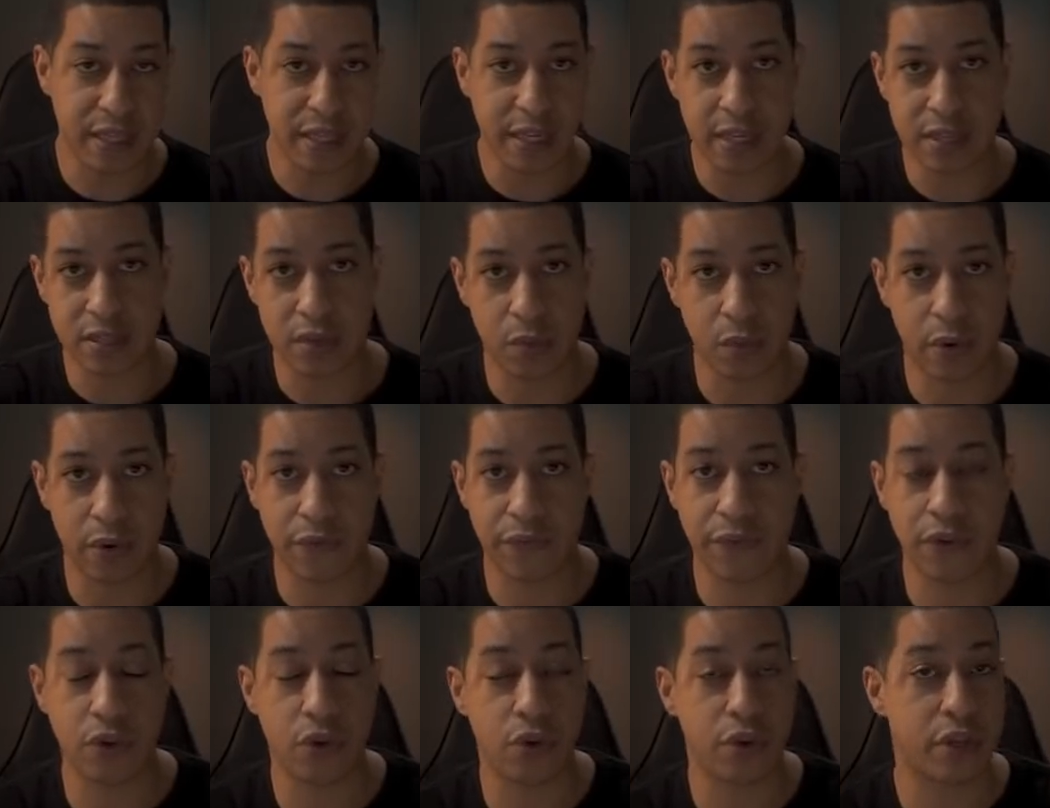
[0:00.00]
doesn't work for
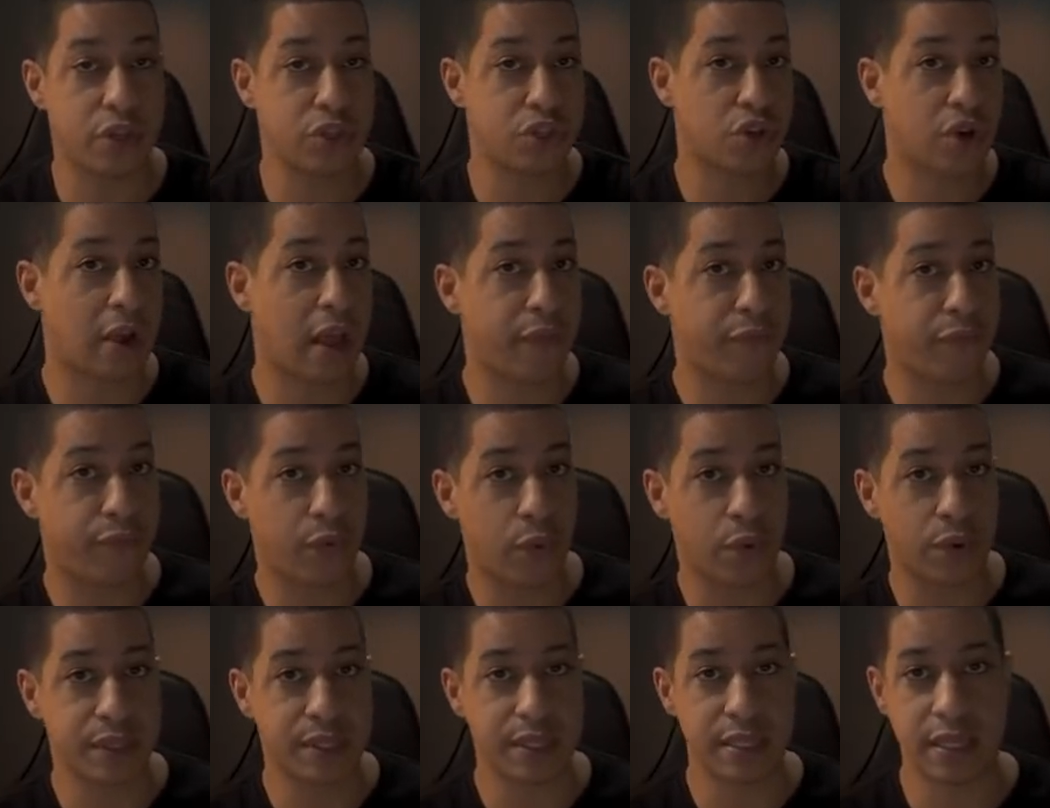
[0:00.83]
you, you can try
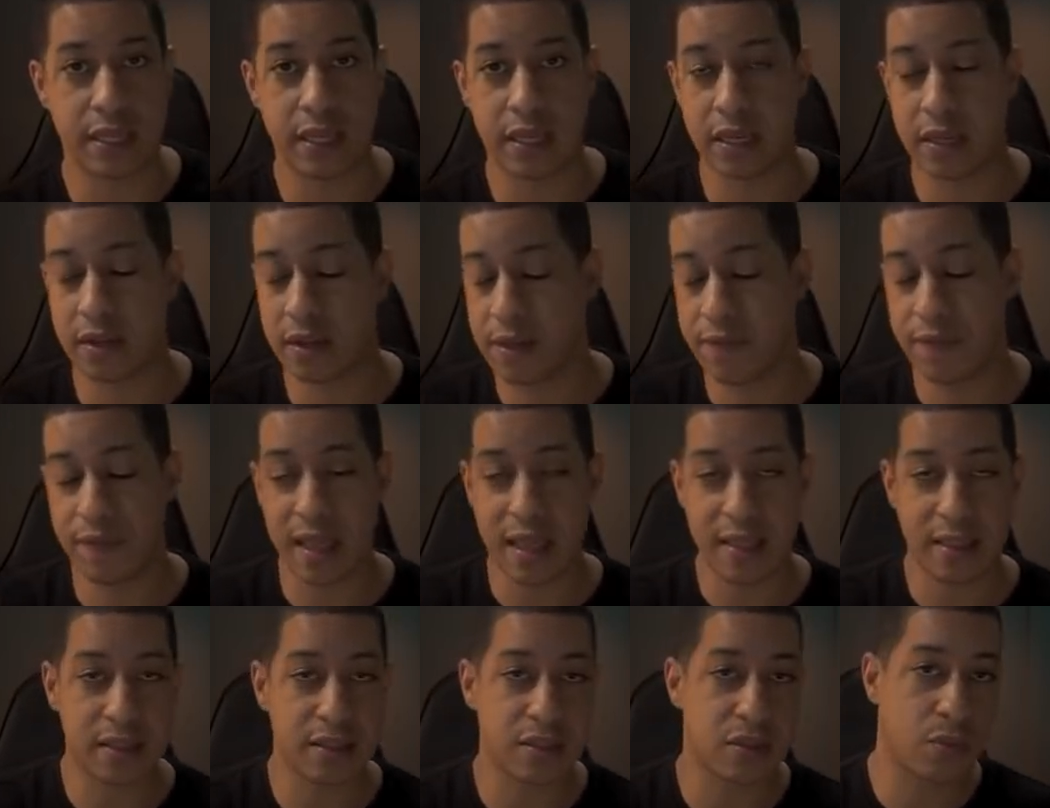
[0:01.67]
14, and if
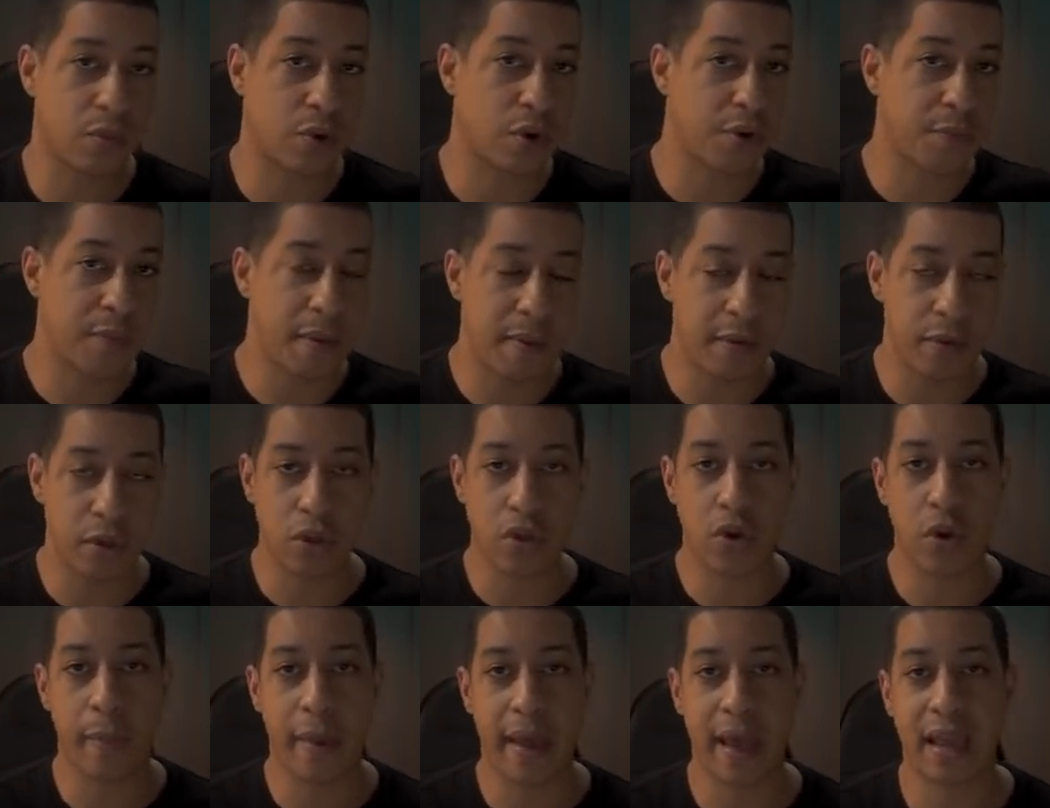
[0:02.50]
that doesn't work, maybe you can
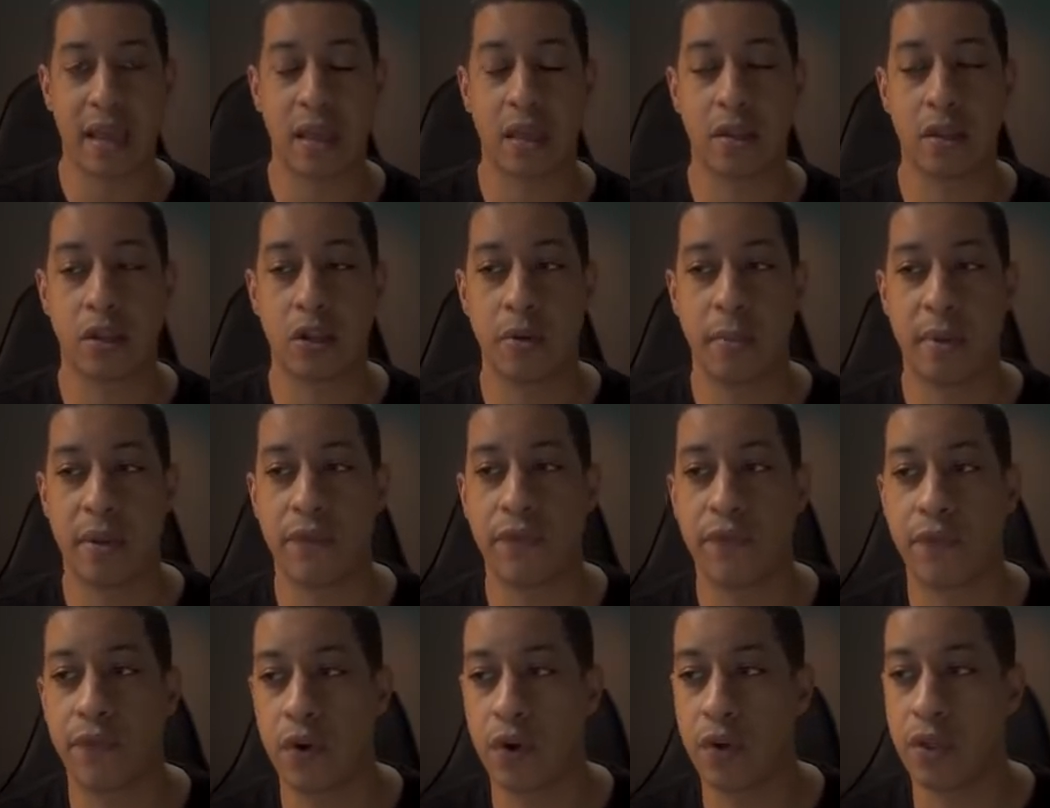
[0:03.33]
go back a little bit
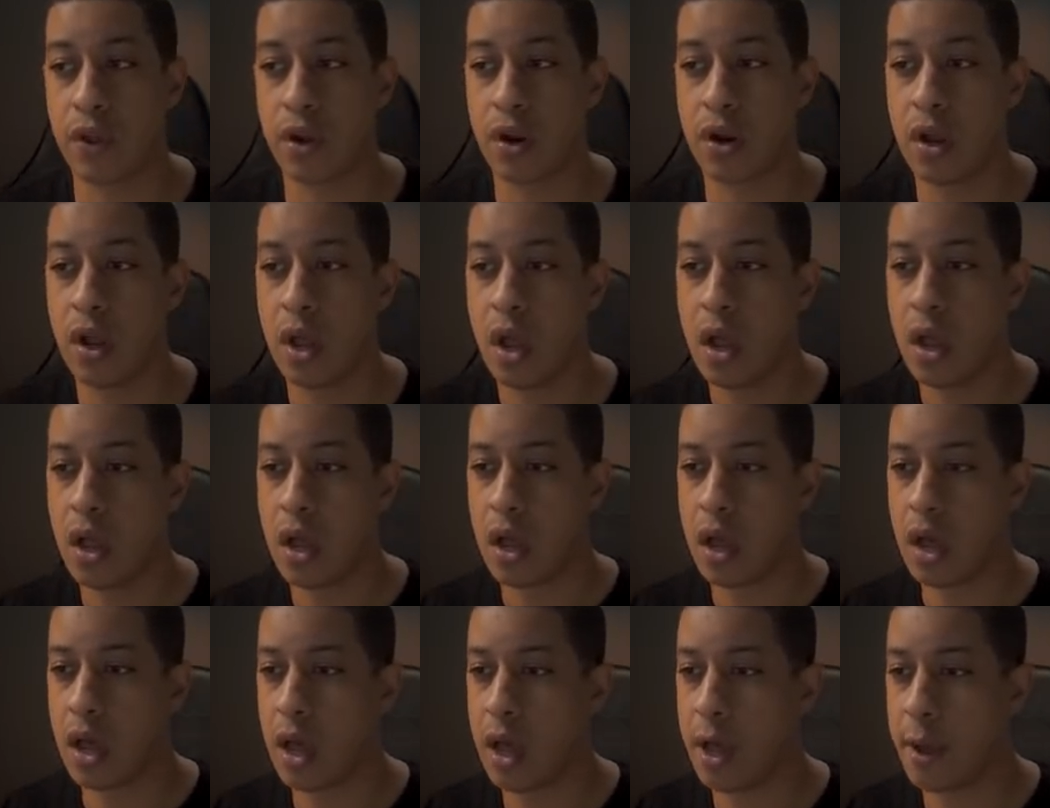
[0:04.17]
further,
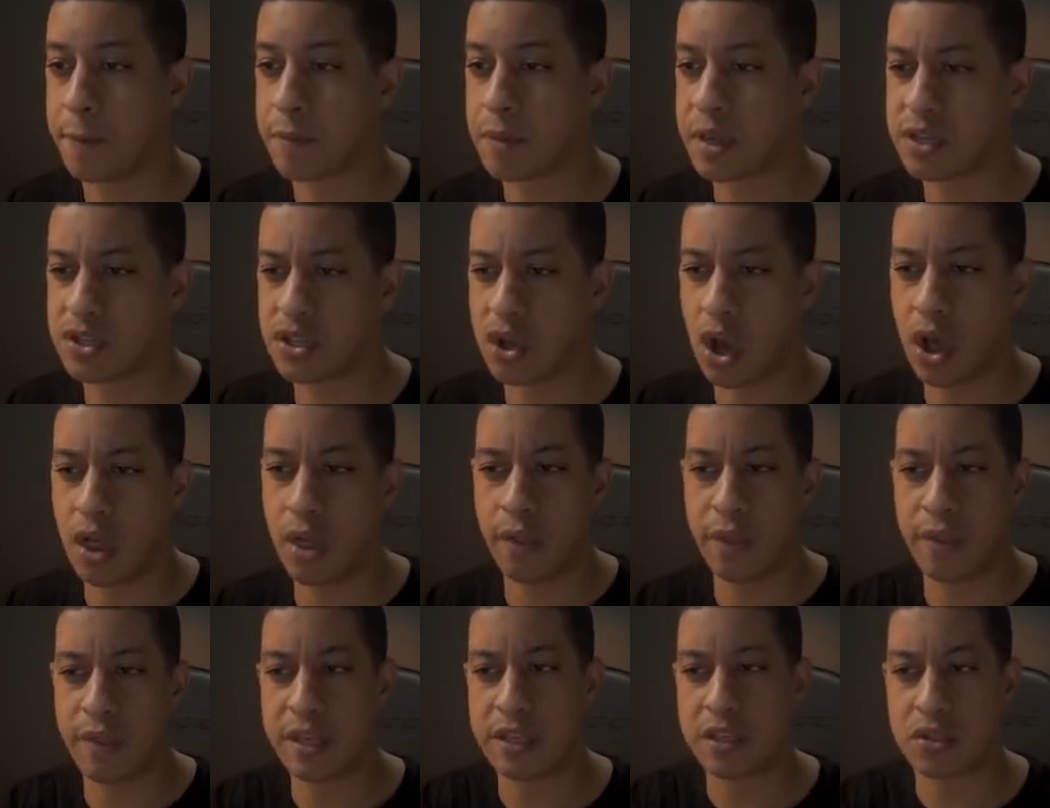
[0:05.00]
because all of
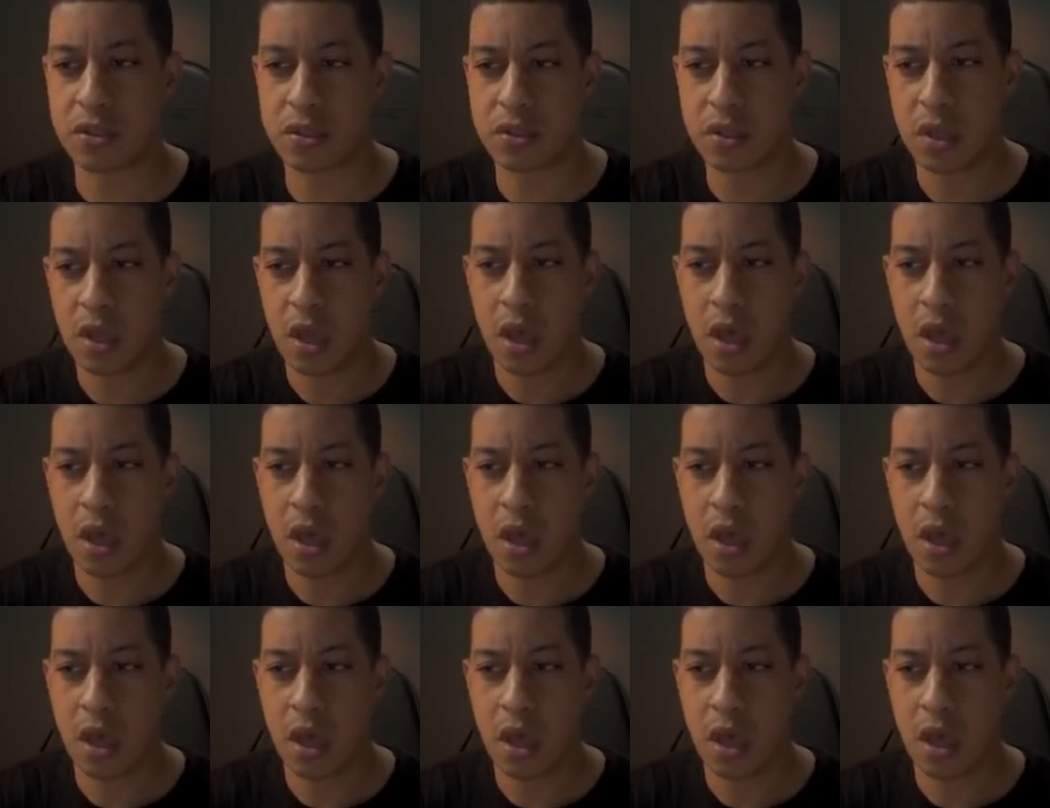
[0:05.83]
these